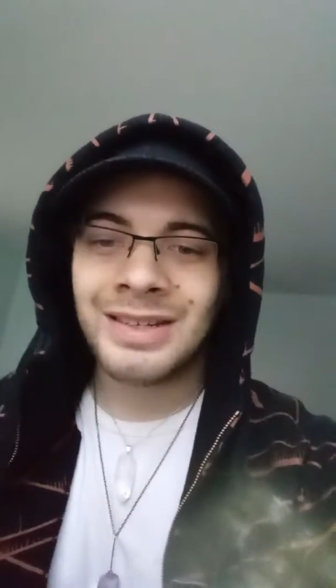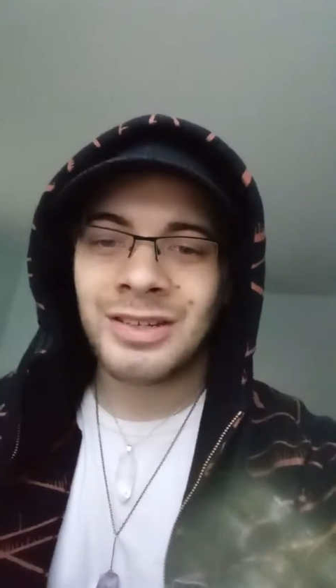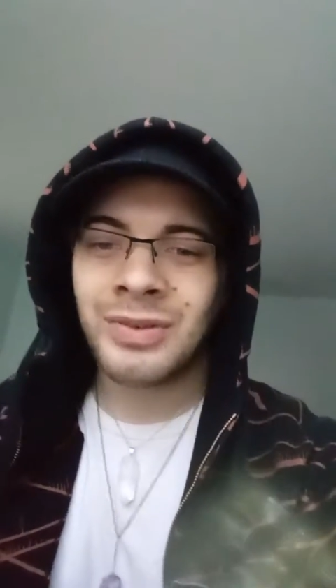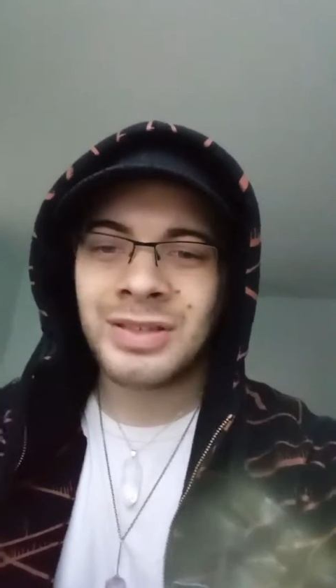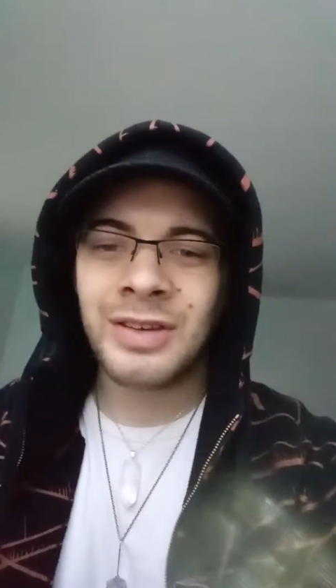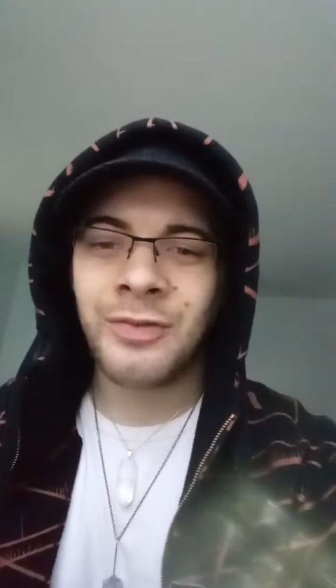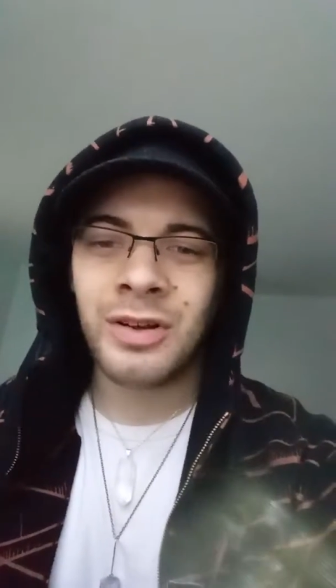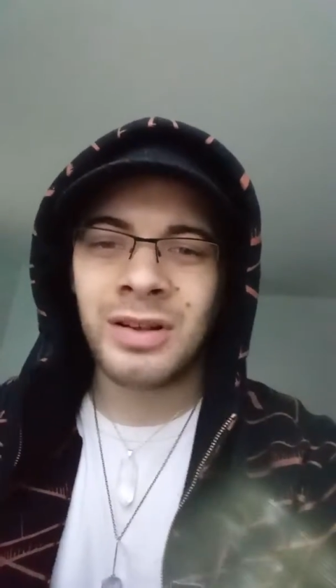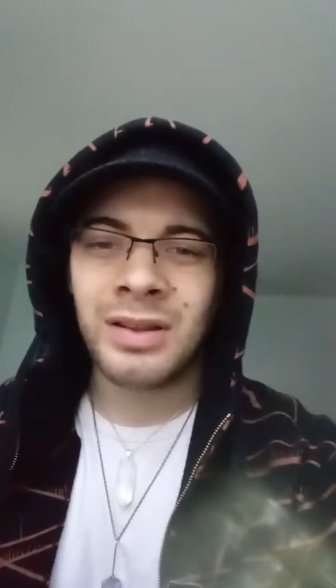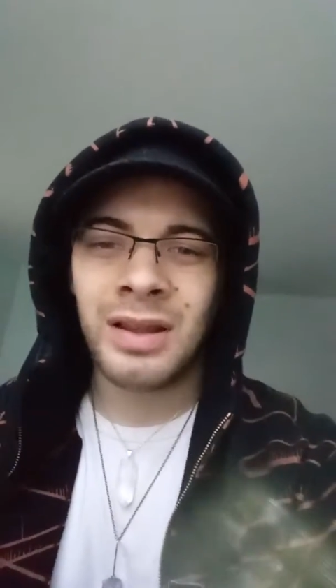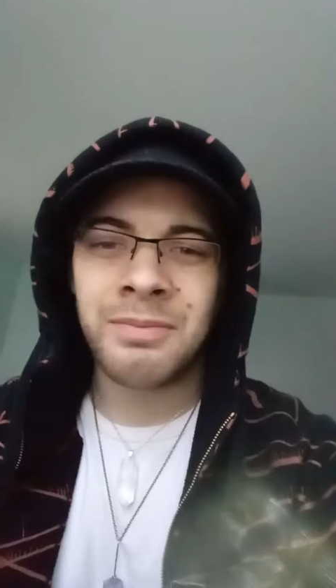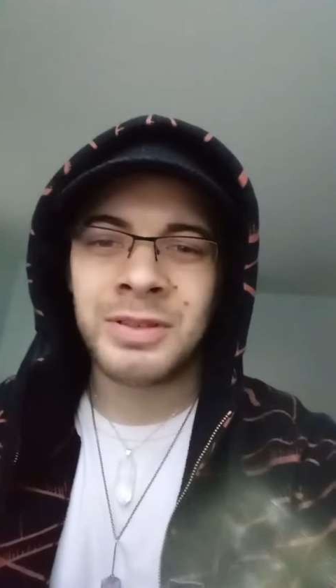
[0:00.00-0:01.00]
Christopher
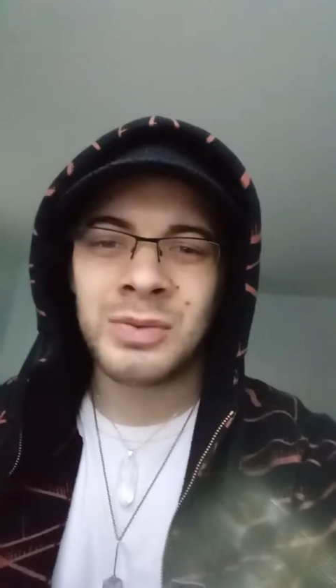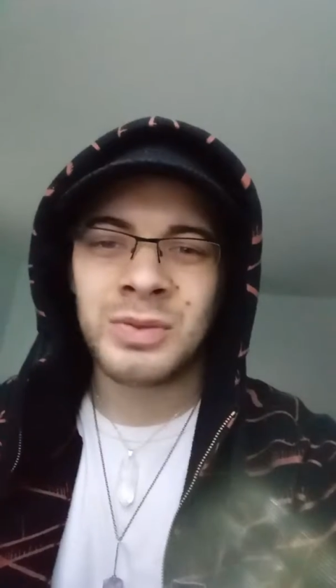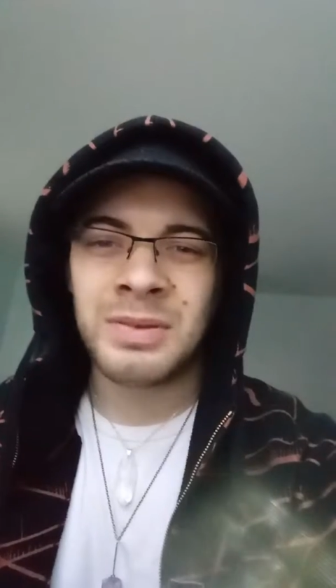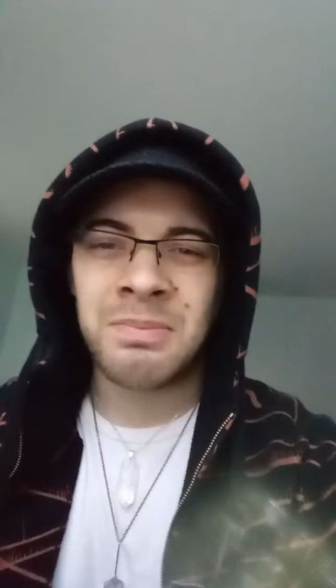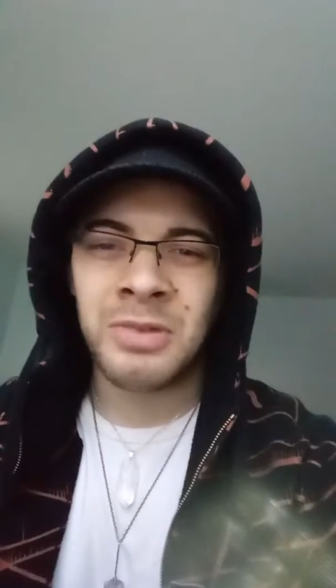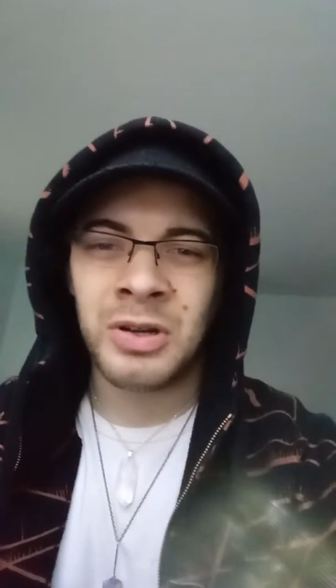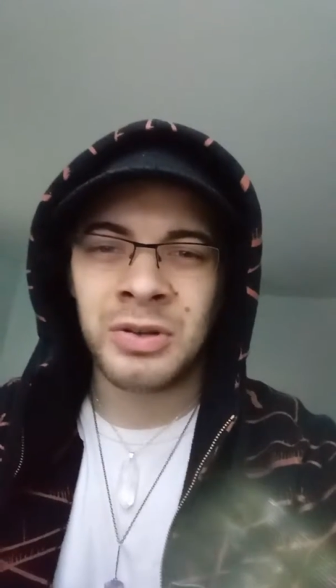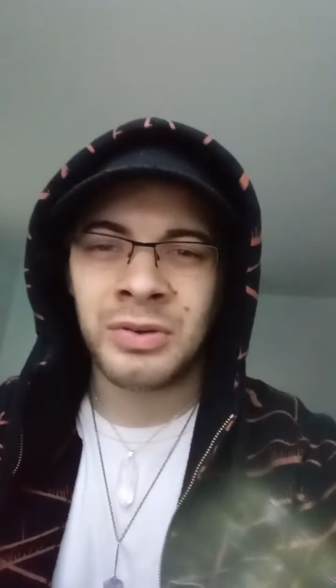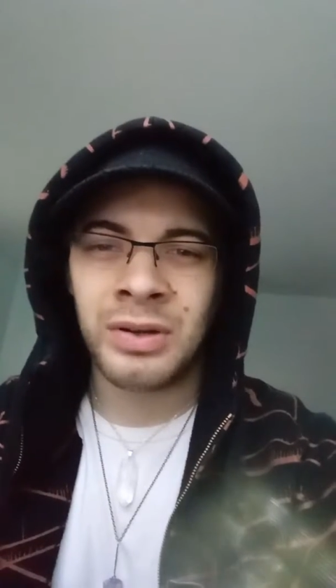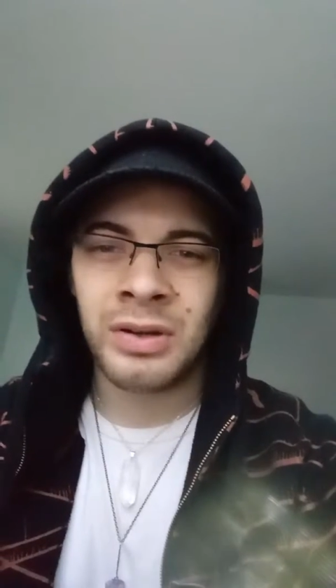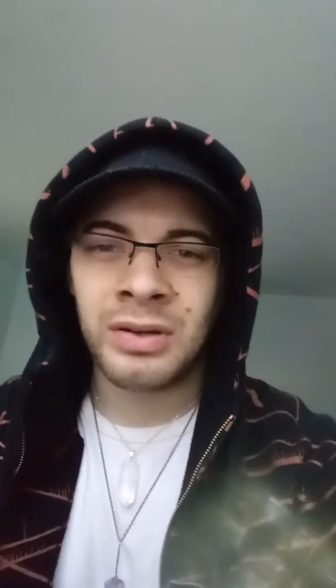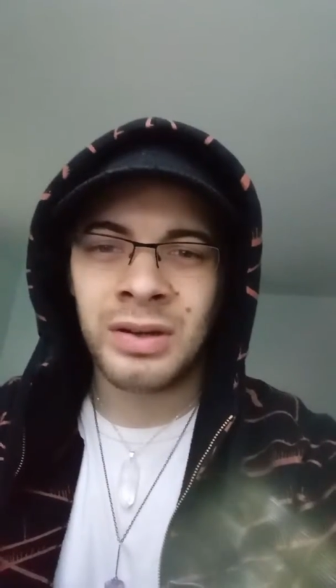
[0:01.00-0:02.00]
Columbus was a
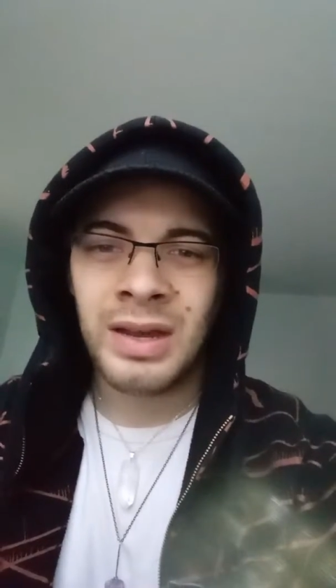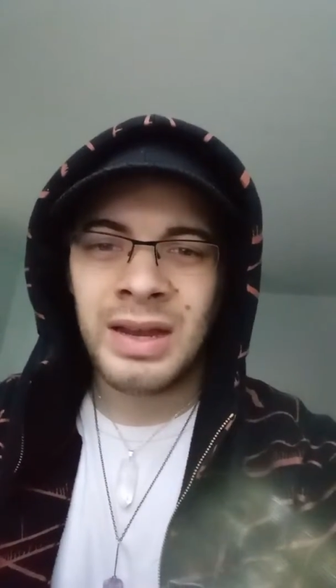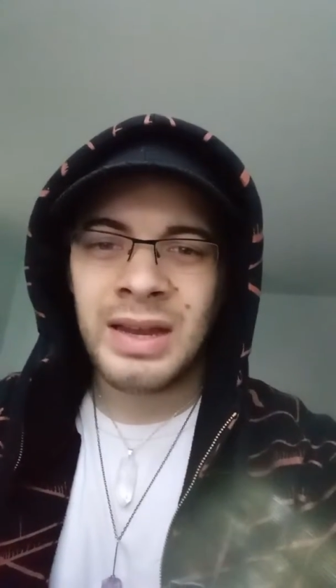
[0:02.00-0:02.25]
murderer.